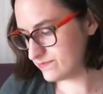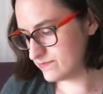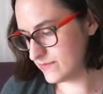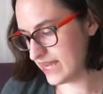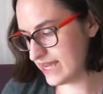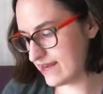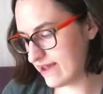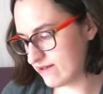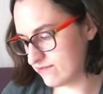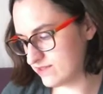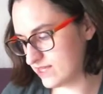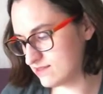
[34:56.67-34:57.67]
and
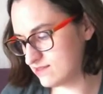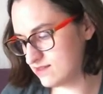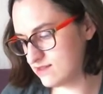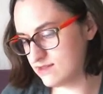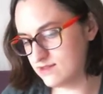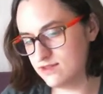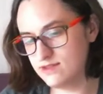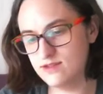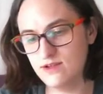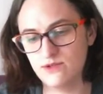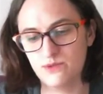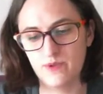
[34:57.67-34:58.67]
I've cast on the
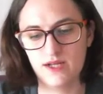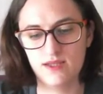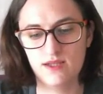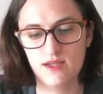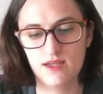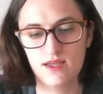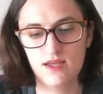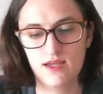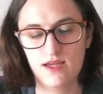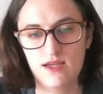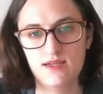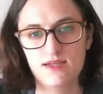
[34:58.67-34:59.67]
second one
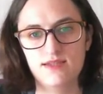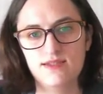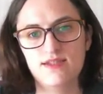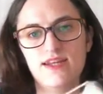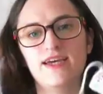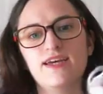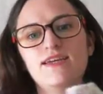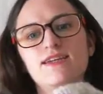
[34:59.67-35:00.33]
yesterday.